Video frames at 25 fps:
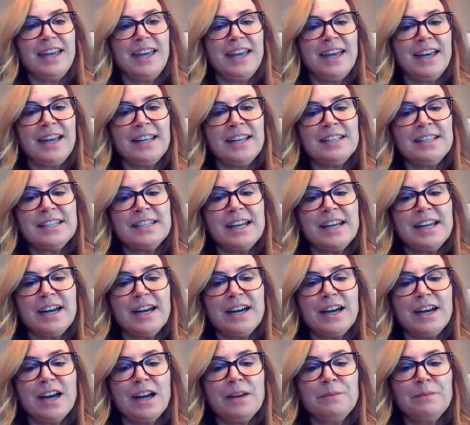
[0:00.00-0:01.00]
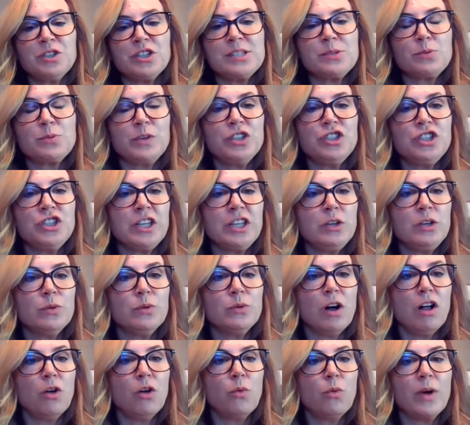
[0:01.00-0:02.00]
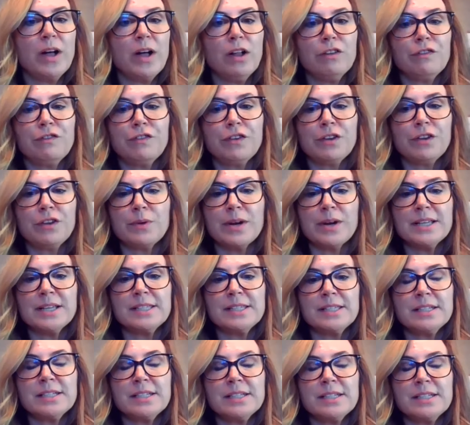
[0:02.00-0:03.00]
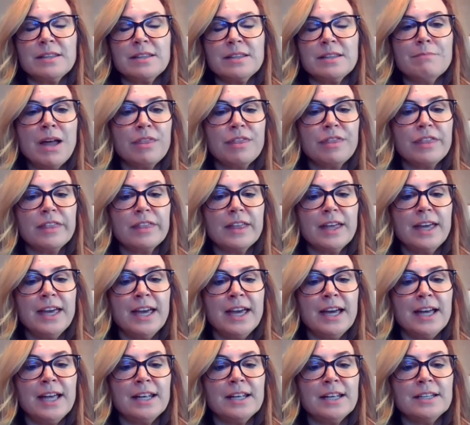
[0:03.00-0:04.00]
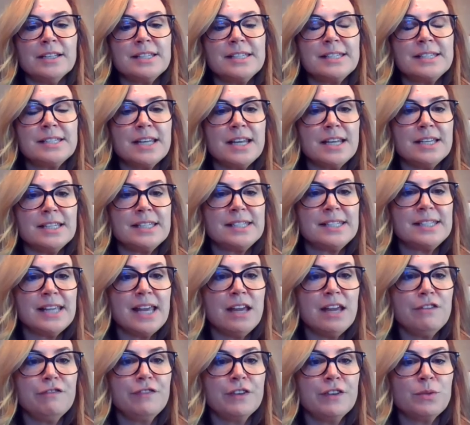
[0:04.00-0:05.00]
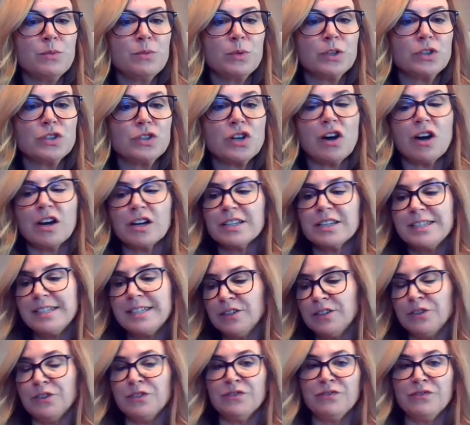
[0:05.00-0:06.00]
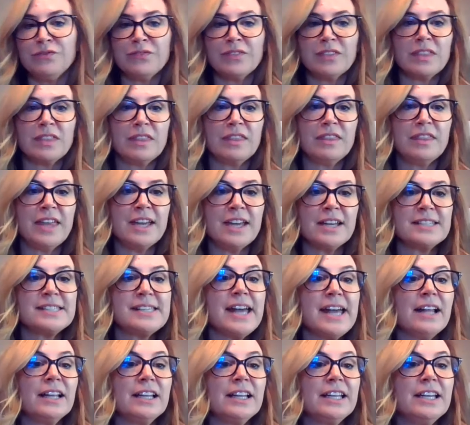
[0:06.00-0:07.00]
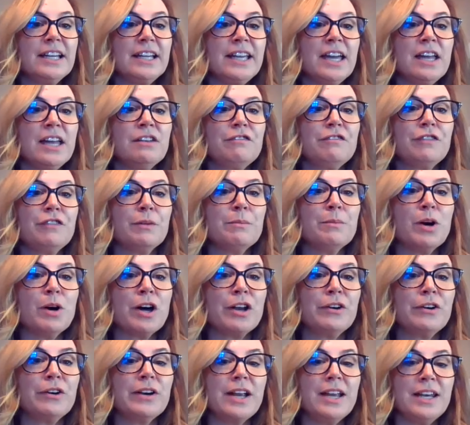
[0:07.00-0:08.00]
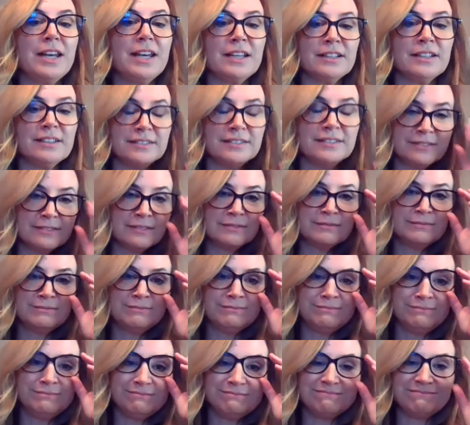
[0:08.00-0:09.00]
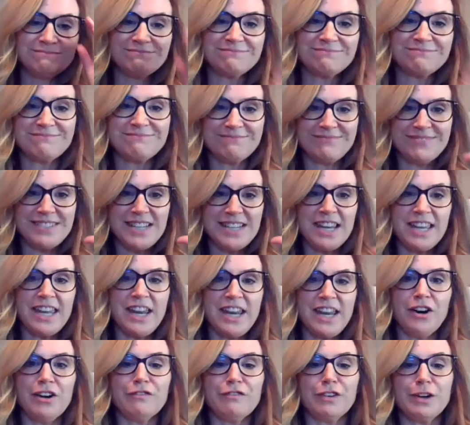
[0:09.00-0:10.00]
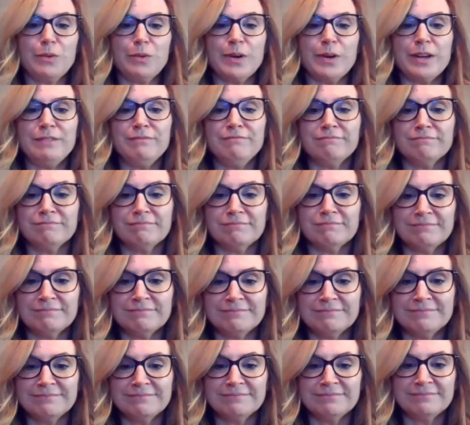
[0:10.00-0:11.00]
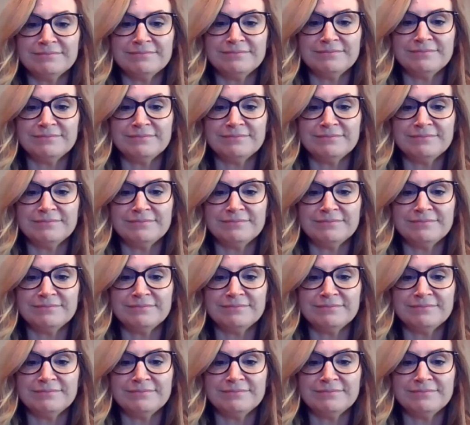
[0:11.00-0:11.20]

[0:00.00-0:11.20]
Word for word: And I'm just wishing you all well for the rest of the month, and stay safe, and we'll talk soon. Thanks, Allie, again for moderating. Take care, everyone. Take